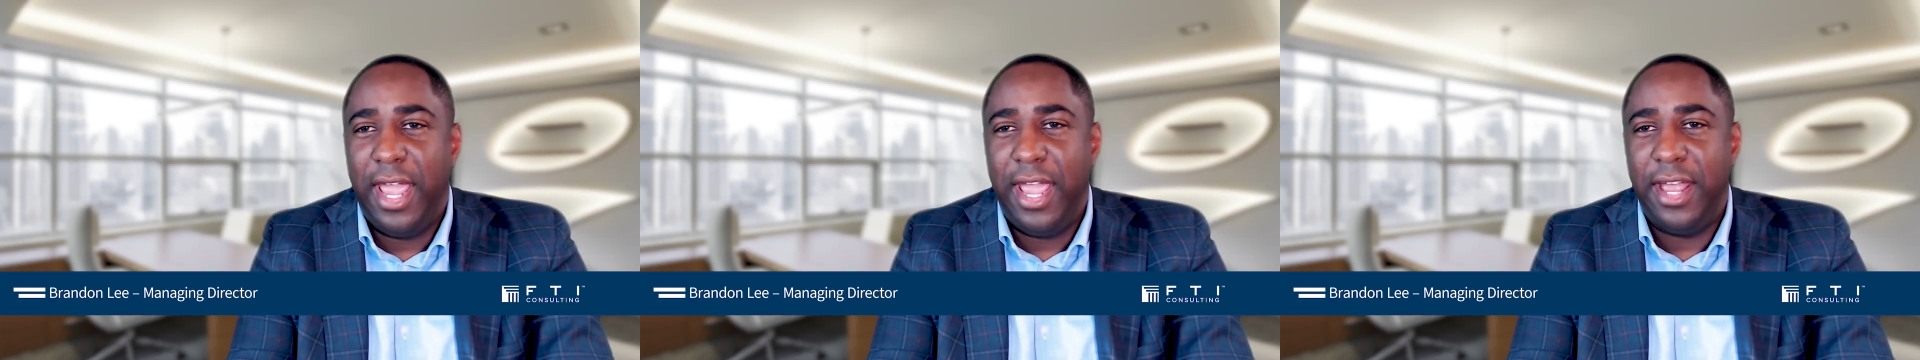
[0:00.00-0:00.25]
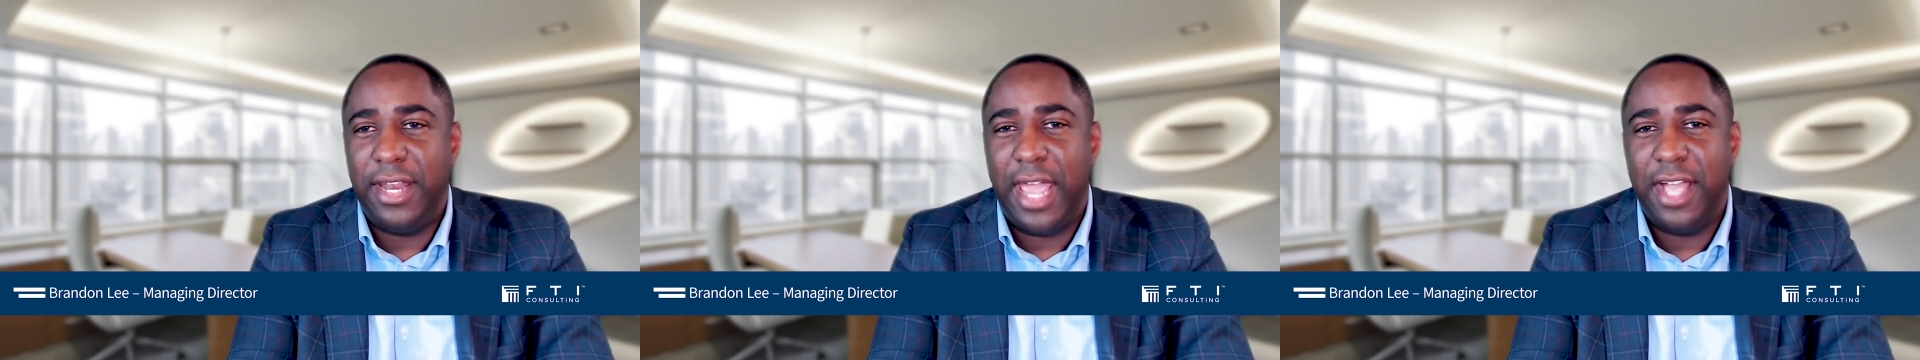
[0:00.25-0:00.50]

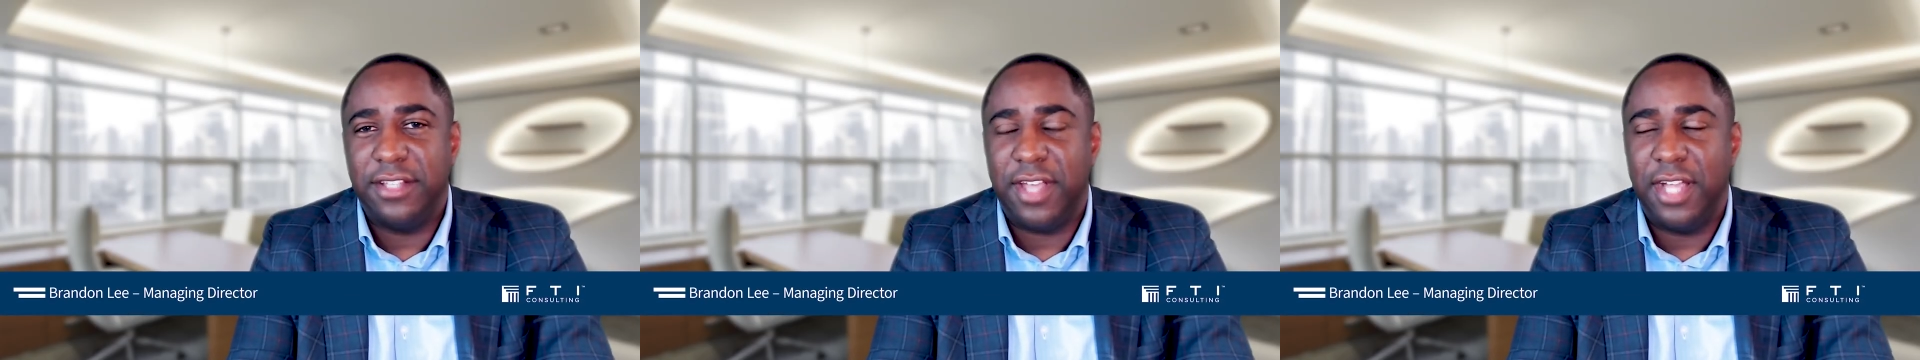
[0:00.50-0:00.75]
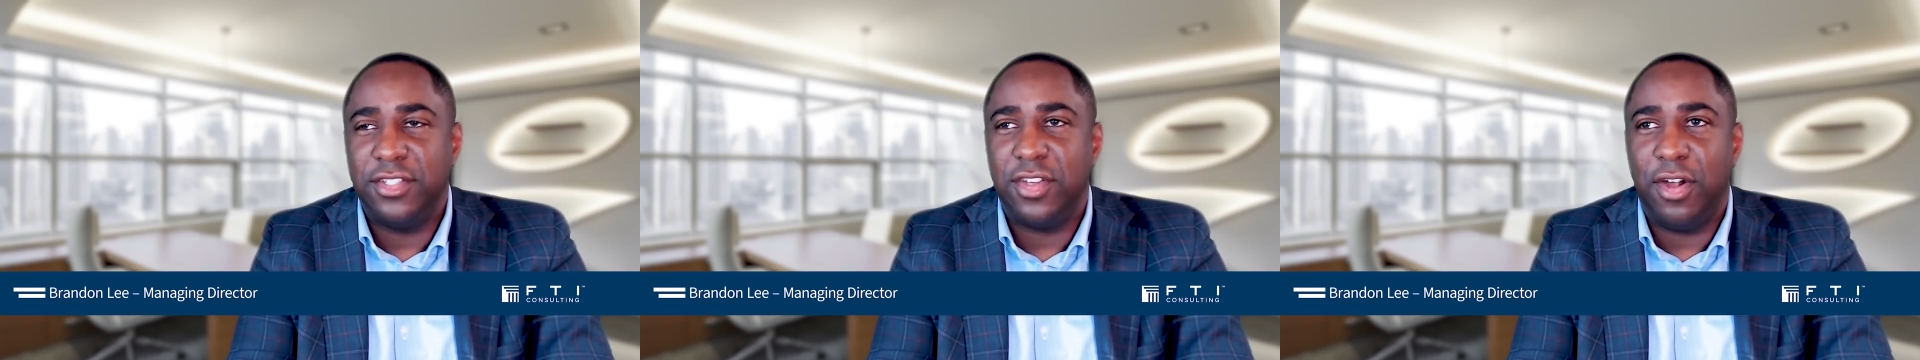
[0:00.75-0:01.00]
and as
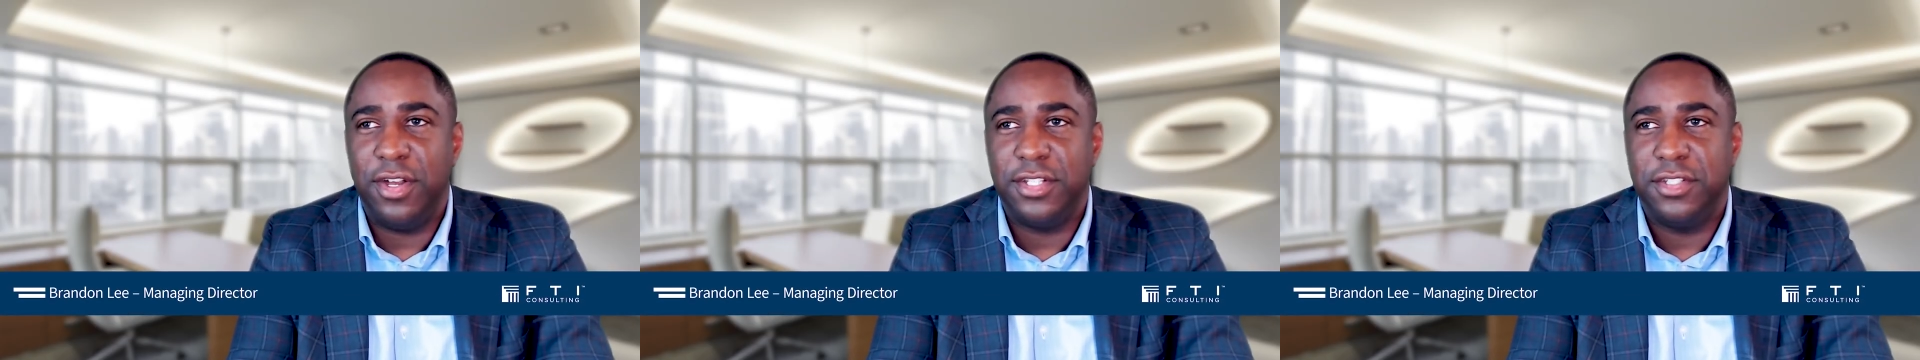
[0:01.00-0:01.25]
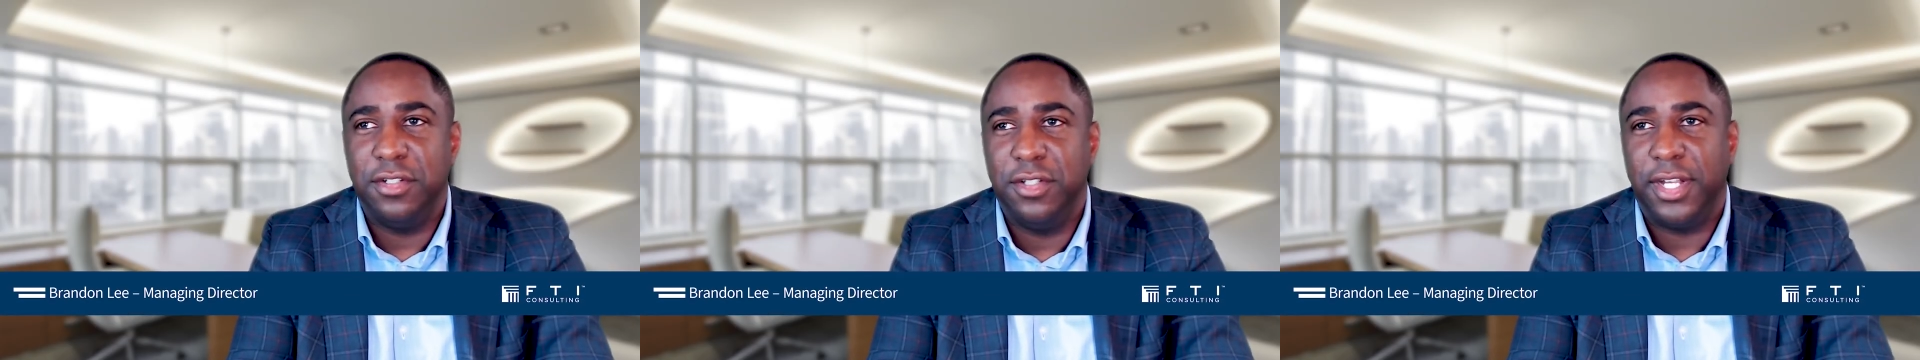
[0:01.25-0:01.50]
I started
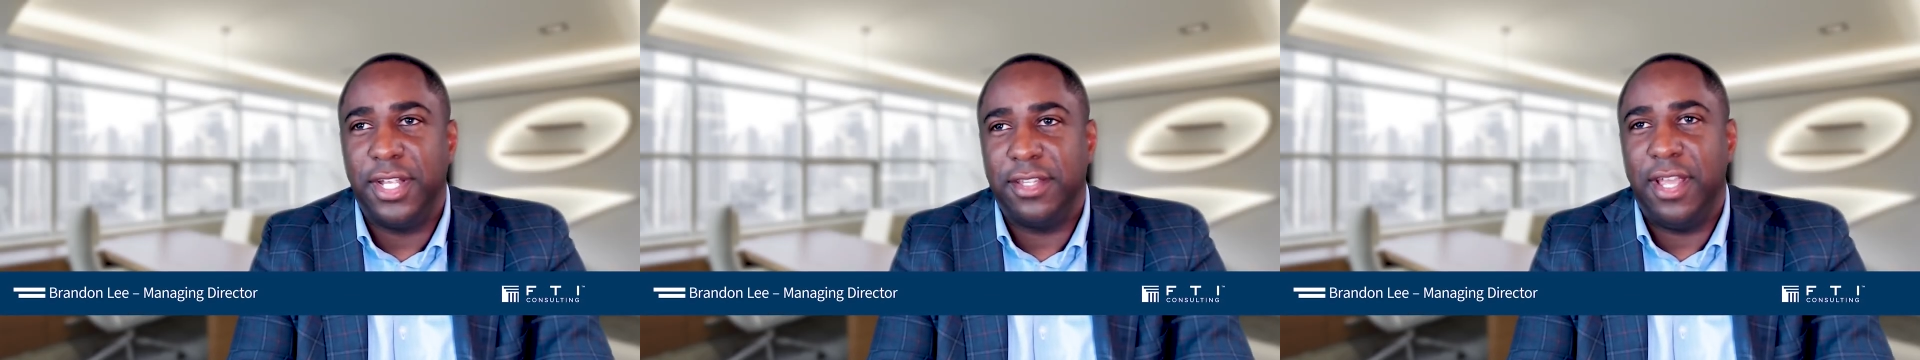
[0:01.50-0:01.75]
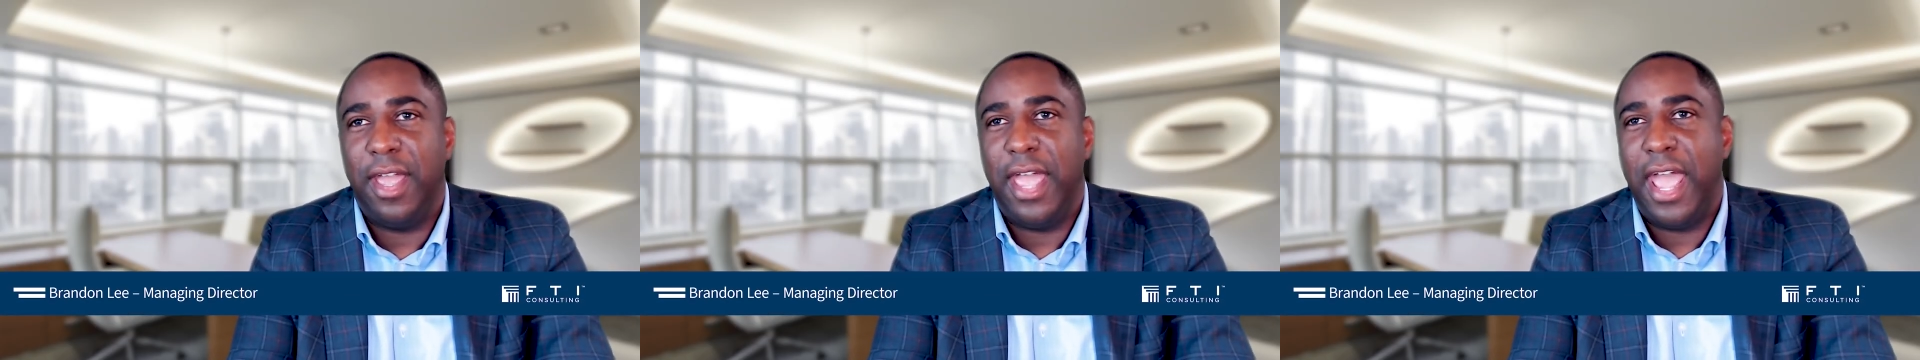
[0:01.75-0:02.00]
to look at the